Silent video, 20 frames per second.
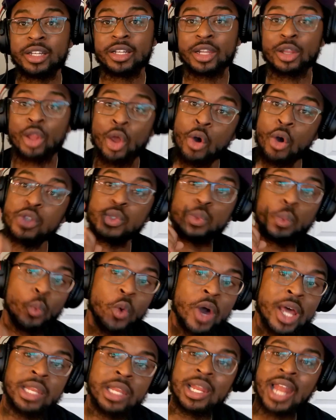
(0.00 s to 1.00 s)
Lost
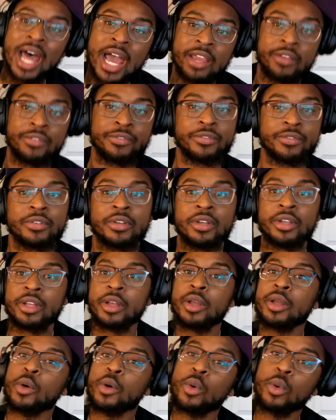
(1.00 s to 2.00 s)
one life.
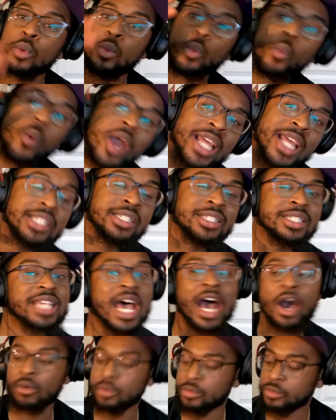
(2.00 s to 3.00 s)
Went
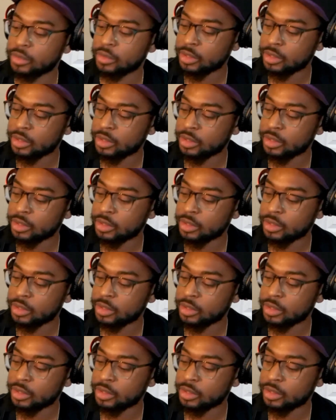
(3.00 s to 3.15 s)
south.